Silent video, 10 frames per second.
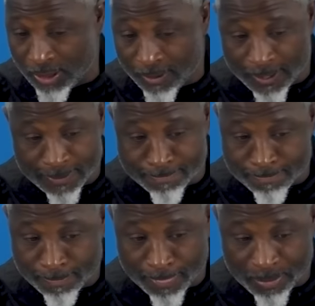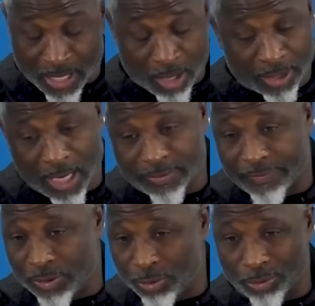man, our guys have
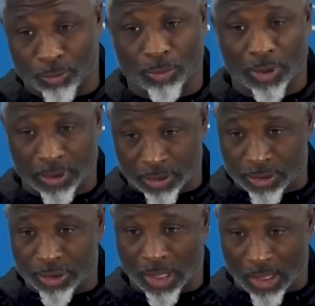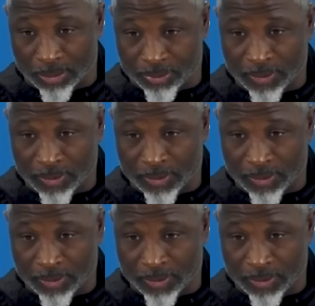been doing a really good job